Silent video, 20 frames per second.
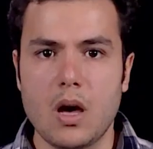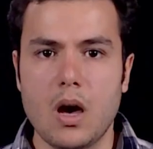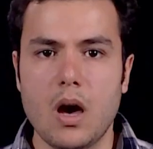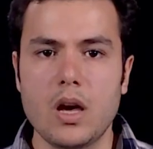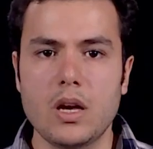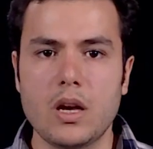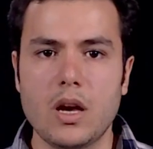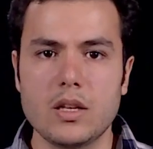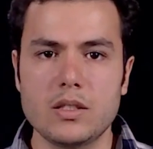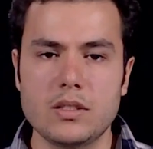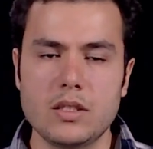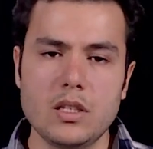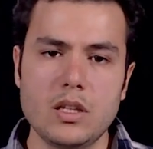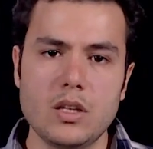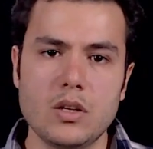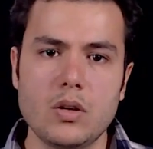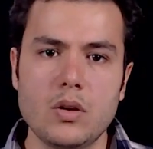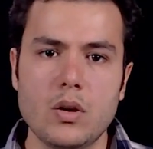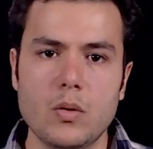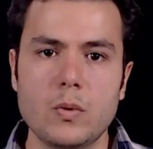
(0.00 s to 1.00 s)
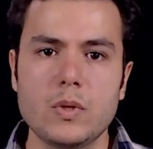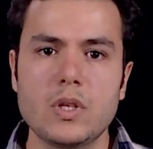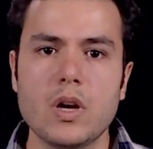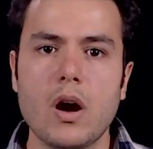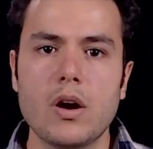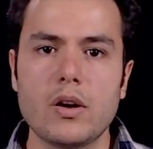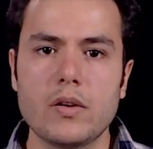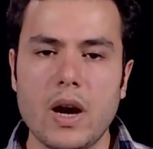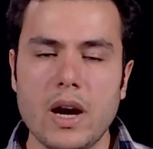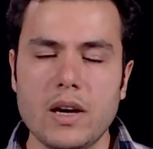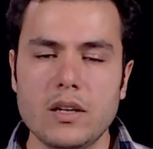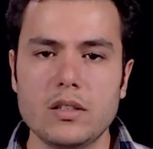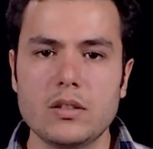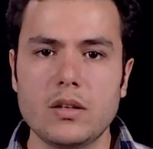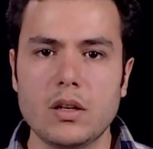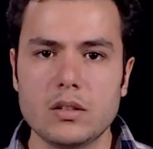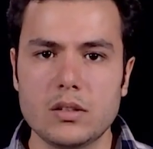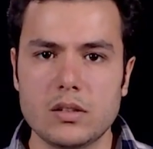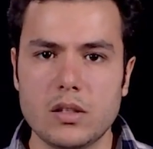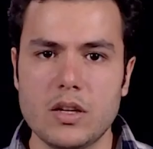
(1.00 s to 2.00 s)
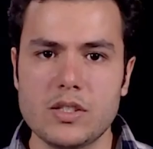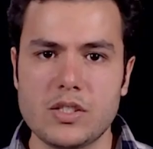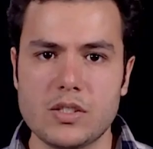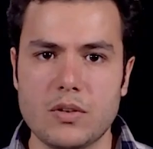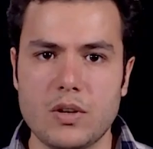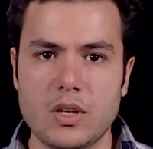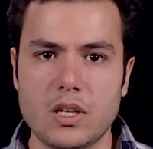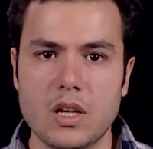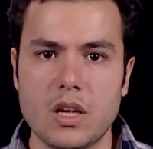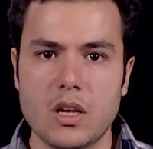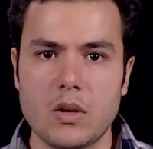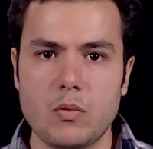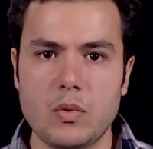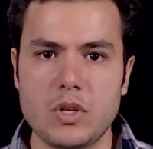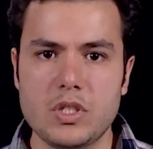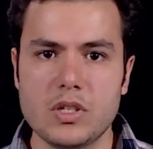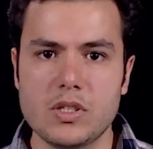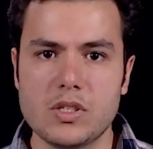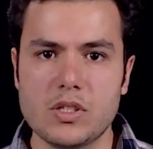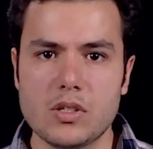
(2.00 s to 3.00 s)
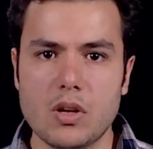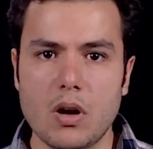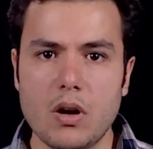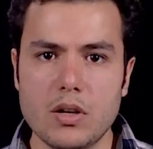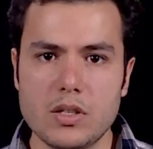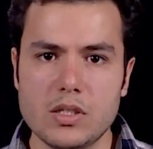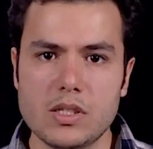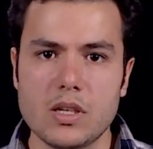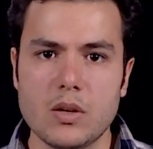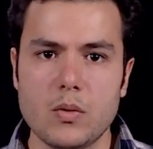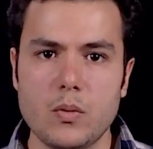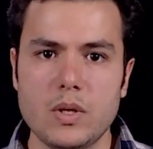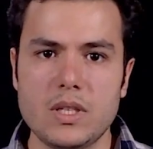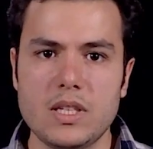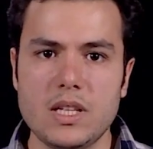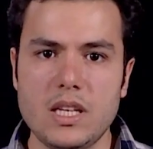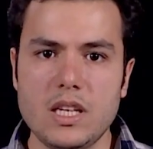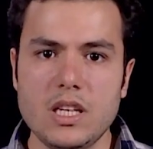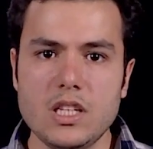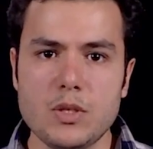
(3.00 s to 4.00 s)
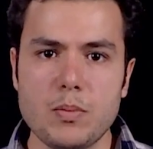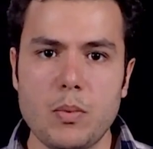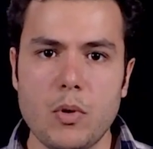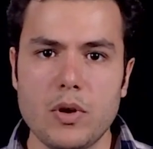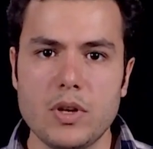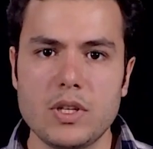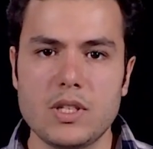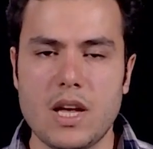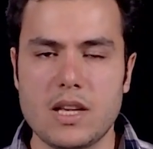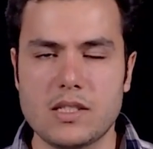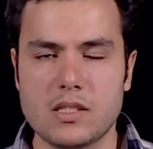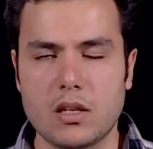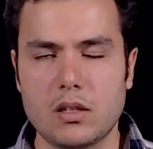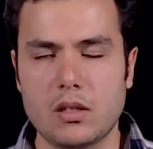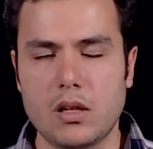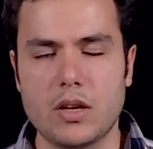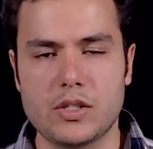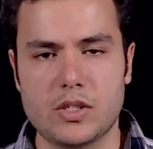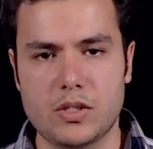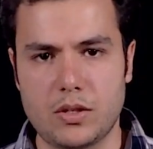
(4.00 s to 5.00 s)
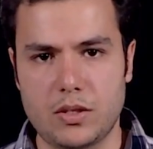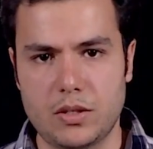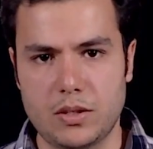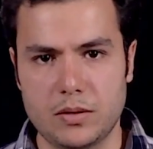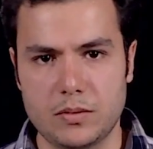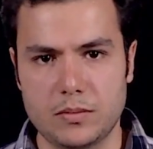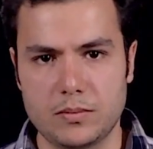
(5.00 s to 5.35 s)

I continue with hierarchical clustering, which starts with each point as a cluster.